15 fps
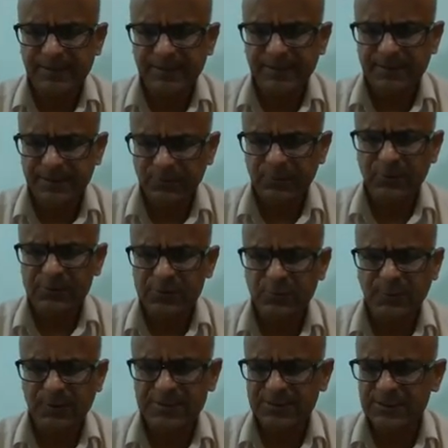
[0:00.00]
Here also
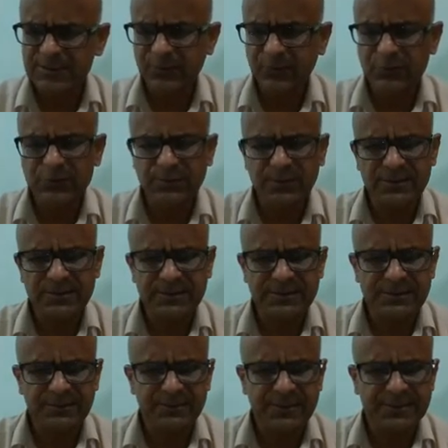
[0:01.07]
past tense follows past tense
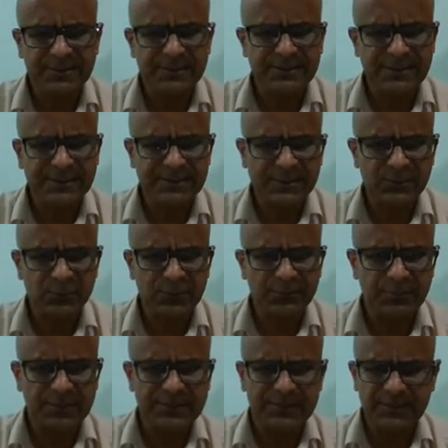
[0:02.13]
applies. And this is what
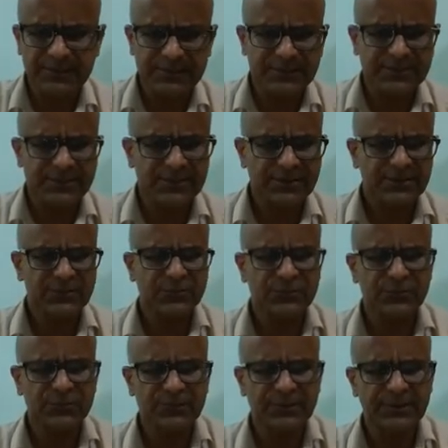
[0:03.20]
brings us
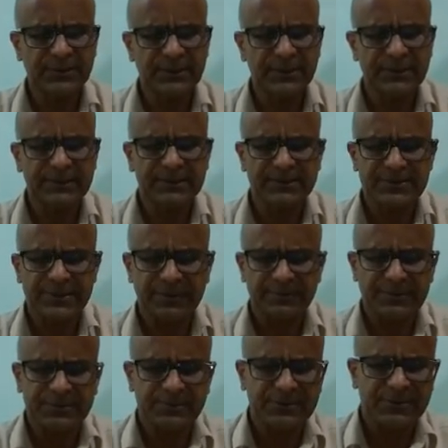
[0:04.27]
to another
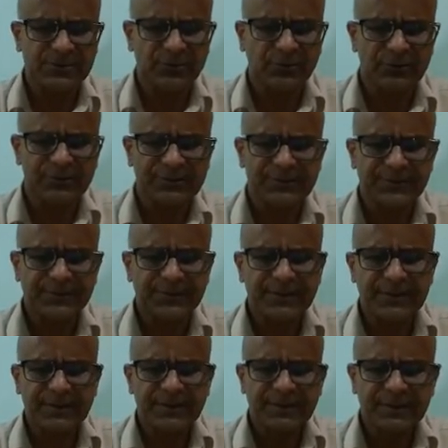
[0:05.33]
chapter which is called
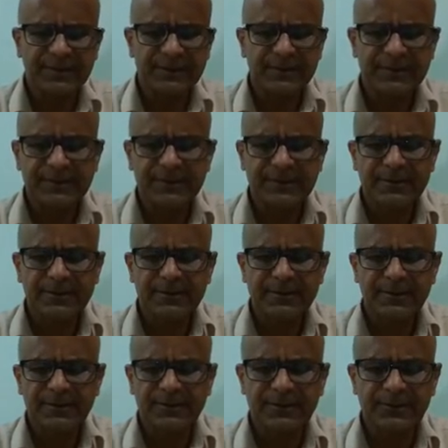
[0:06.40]

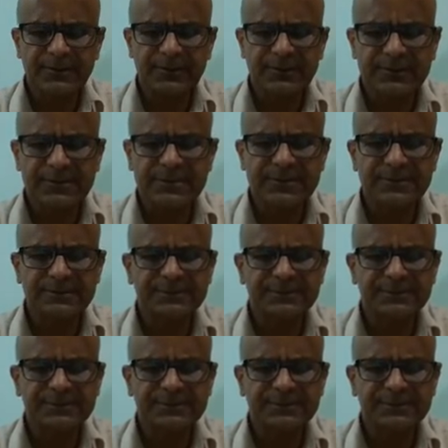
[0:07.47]
conditionals.